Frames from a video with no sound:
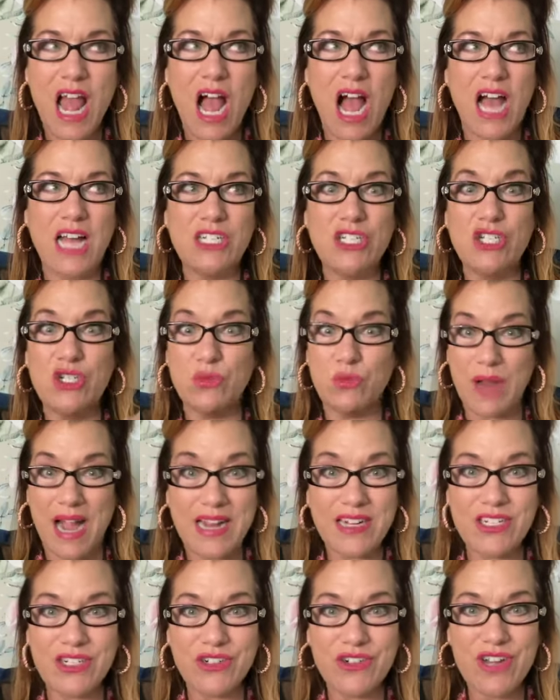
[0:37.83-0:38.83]
a
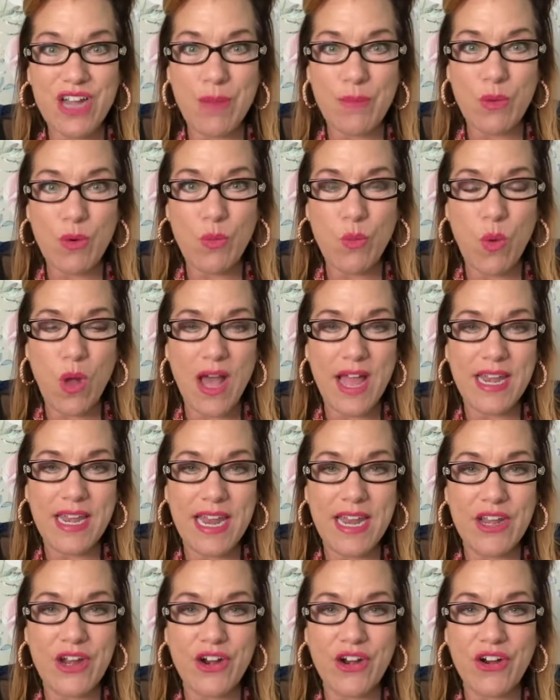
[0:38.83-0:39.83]
director number one
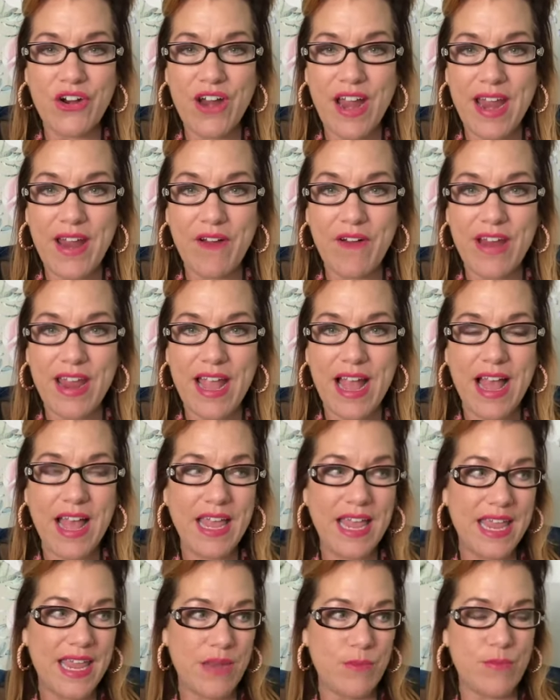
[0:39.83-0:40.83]
in her area
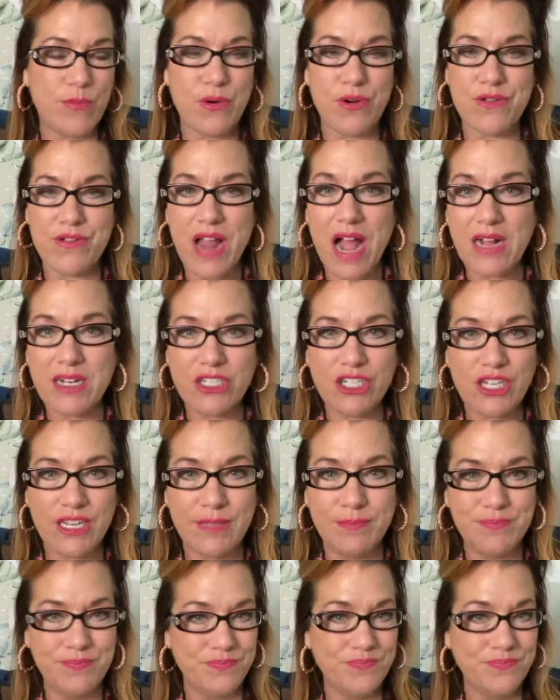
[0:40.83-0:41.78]
in production